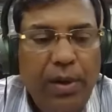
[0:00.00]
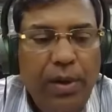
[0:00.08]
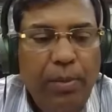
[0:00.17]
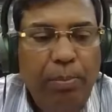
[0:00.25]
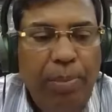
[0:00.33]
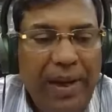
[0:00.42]

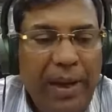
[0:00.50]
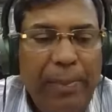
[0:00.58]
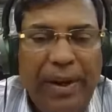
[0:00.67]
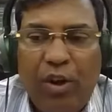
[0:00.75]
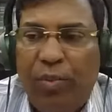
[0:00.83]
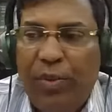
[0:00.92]

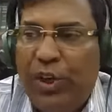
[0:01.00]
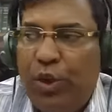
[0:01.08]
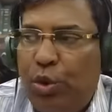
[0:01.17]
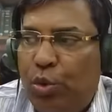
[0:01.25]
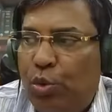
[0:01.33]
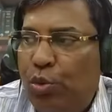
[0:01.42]
framing of
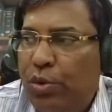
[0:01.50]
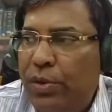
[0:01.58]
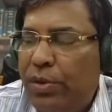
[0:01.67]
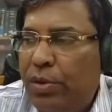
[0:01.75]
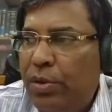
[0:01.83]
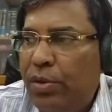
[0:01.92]

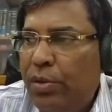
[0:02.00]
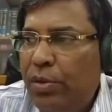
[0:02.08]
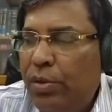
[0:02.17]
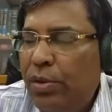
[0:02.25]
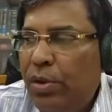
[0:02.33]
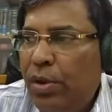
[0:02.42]
issues
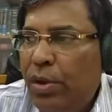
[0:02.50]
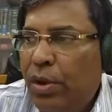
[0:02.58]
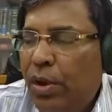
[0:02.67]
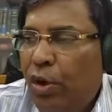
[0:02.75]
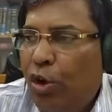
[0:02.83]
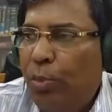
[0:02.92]

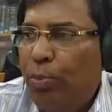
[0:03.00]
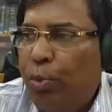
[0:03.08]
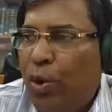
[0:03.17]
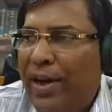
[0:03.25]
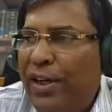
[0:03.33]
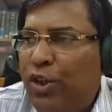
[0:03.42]
or
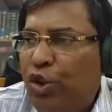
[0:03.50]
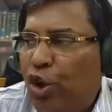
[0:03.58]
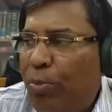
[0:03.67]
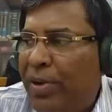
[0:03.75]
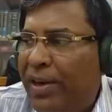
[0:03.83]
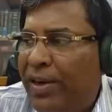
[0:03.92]
points
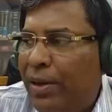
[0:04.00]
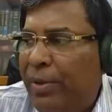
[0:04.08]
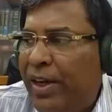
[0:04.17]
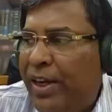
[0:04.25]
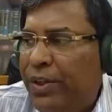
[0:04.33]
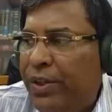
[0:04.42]
of
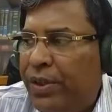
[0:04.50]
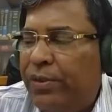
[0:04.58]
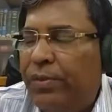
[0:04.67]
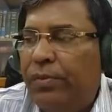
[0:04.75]
determination.